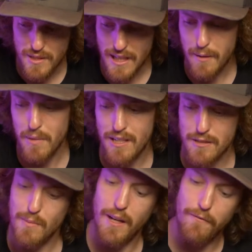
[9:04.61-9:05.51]
upset
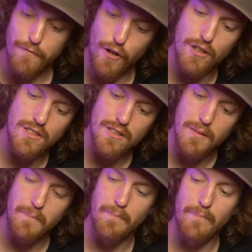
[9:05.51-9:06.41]
because my first
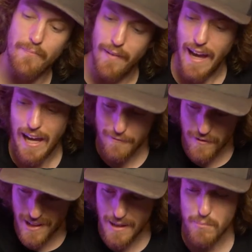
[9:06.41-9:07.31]
half
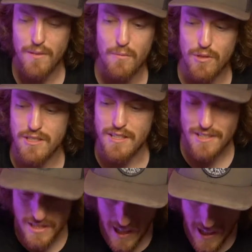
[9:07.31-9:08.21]
a lap was
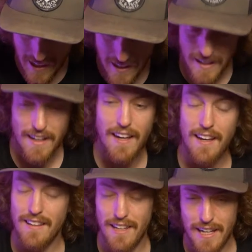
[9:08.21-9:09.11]
insane.
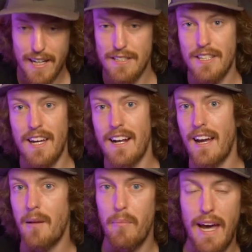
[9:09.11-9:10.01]
Like I said, I
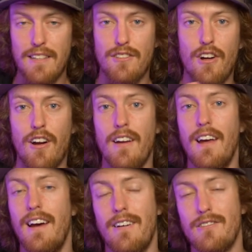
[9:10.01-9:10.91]
got a bad start.
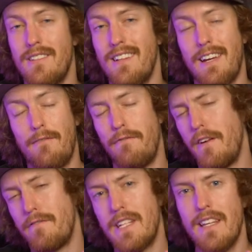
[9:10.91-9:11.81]
I was in like
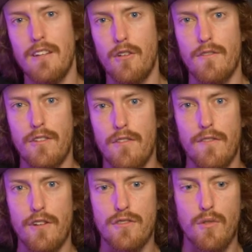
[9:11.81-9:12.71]
15th going through the
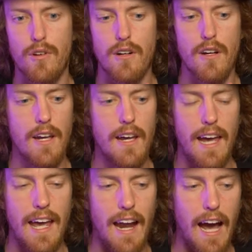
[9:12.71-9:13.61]
first corner
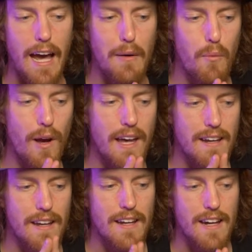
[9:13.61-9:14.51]
and I
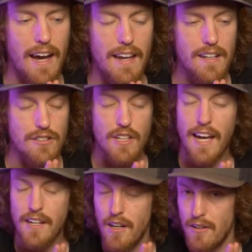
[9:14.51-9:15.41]
went kind of
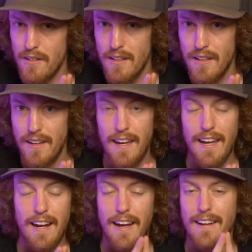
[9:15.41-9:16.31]
psycho
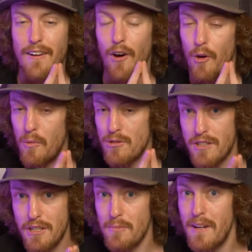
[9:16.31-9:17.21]
and I
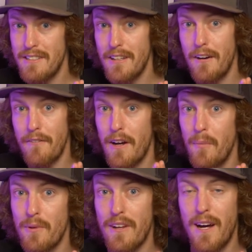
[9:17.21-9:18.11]
almost killed myself a
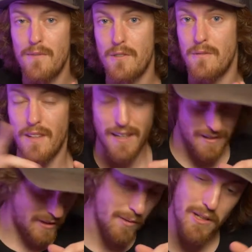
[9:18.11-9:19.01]
couple times, just
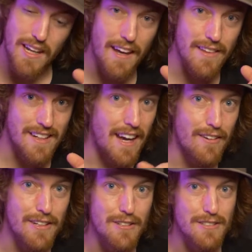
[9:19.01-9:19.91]
like coming down the
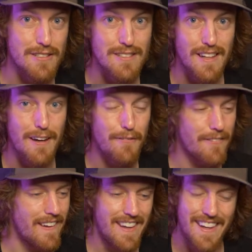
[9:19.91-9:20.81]
downhills and stuff.